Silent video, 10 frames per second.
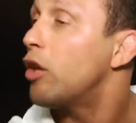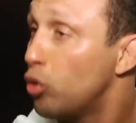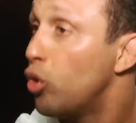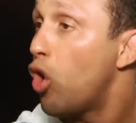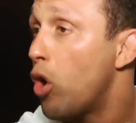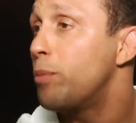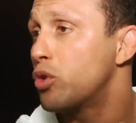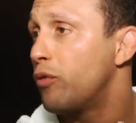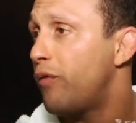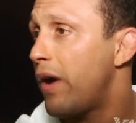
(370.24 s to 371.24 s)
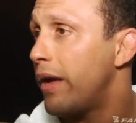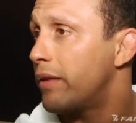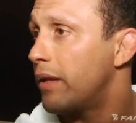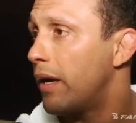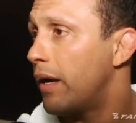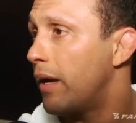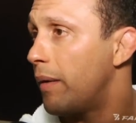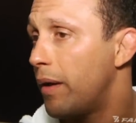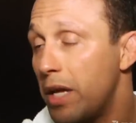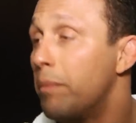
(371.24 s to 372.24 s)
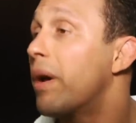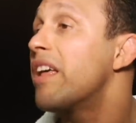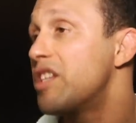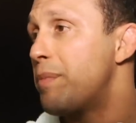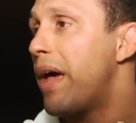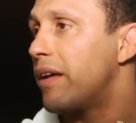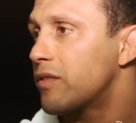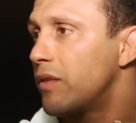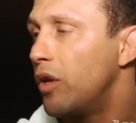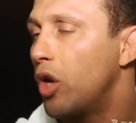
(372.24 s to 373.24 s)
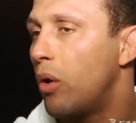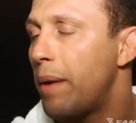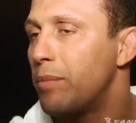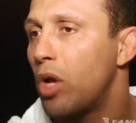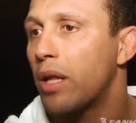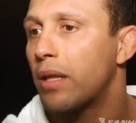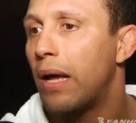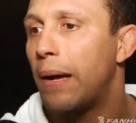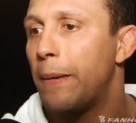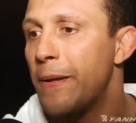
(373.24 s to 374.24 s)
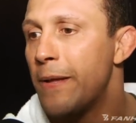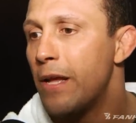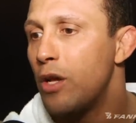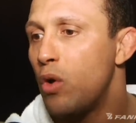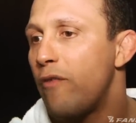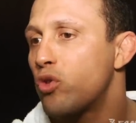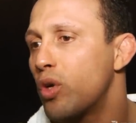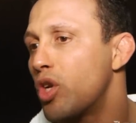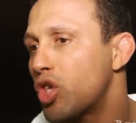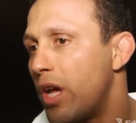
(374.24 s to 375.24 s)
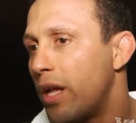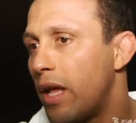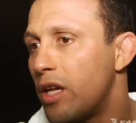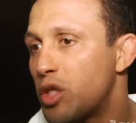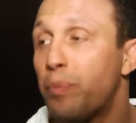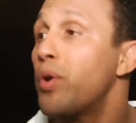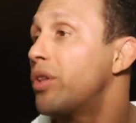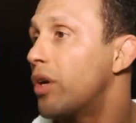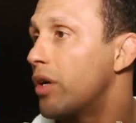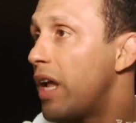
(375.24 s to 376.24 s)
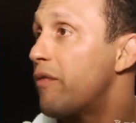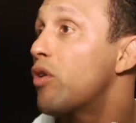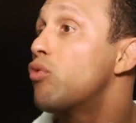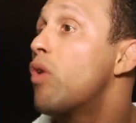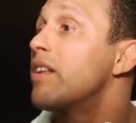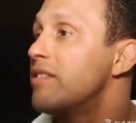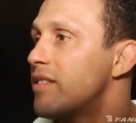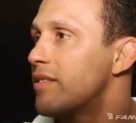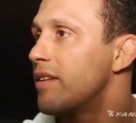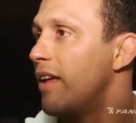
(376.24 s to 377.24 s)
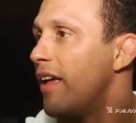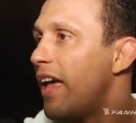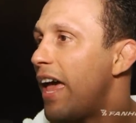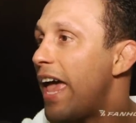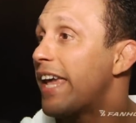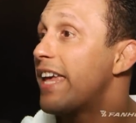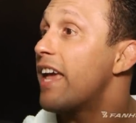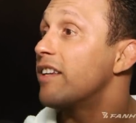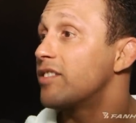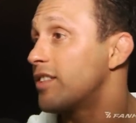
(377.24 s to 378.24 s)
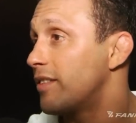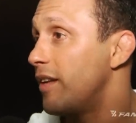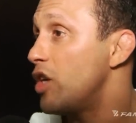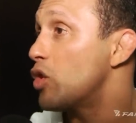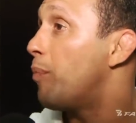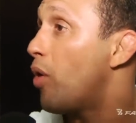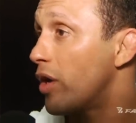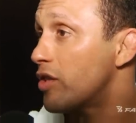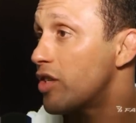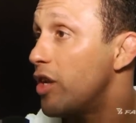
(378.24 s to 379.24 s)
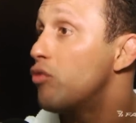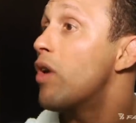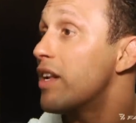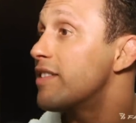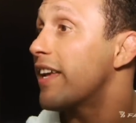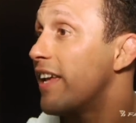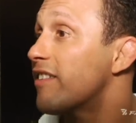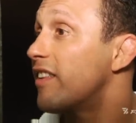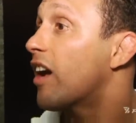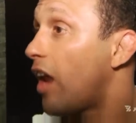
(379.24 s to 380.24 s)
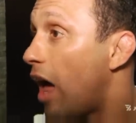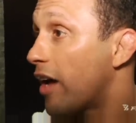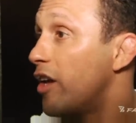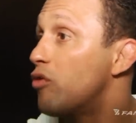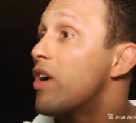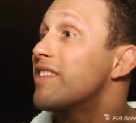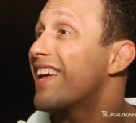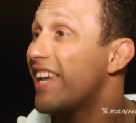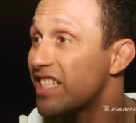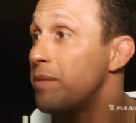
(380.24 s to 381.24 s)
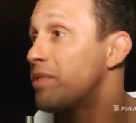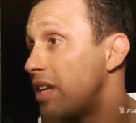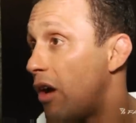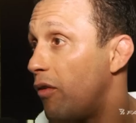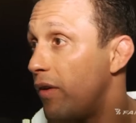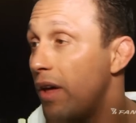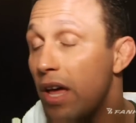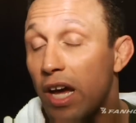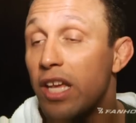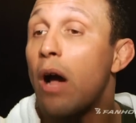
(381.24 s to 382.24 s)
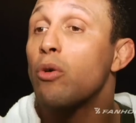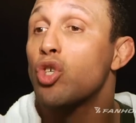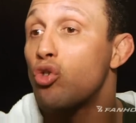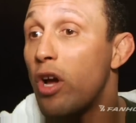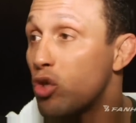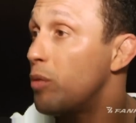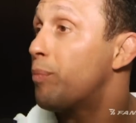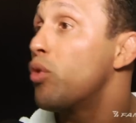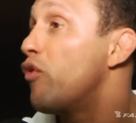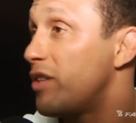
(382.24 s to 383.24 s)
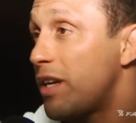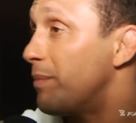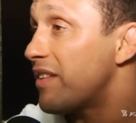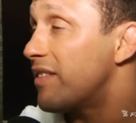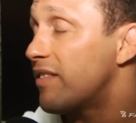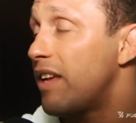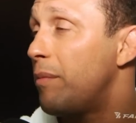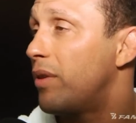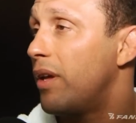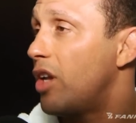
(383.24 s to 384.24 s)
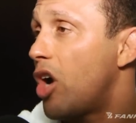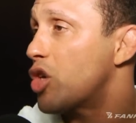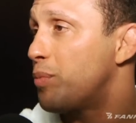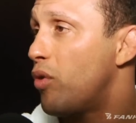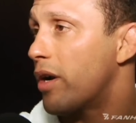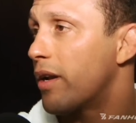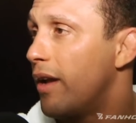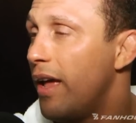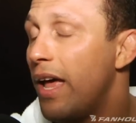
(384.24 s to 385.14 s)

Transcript: I do hope to fight uh, him at his best. You know, I'm not, uh, you have to understand, a sprinter never runs against his opponents. He runs against the clock. He runs against himself. He always tries to improve himself. That's the same thing in our sport.